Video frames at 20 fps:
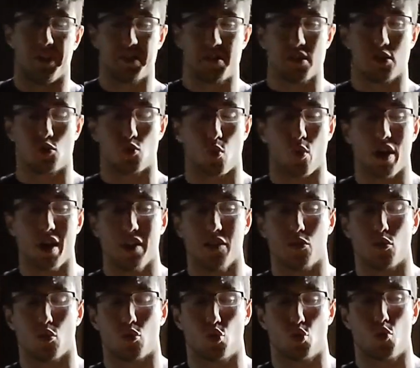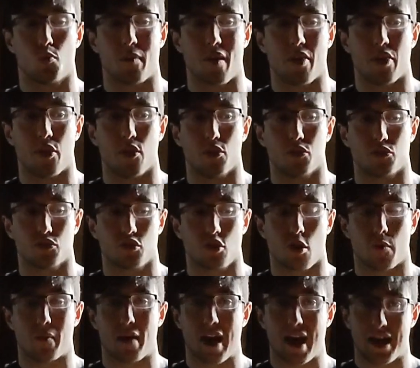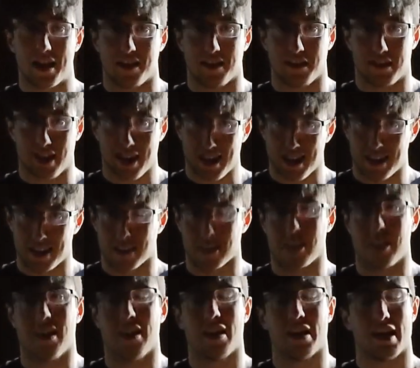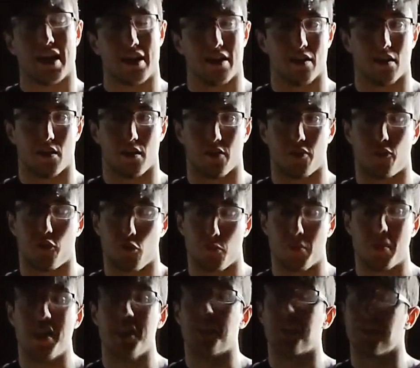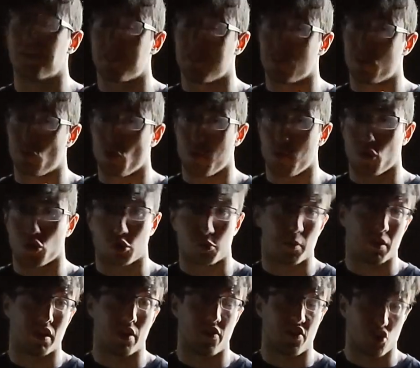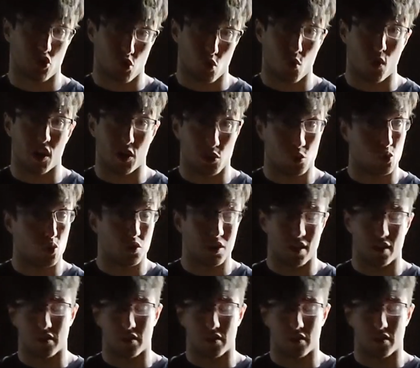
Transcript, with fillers: This is when the two methods come hand in hand, and for me, this is the most beneficial way to do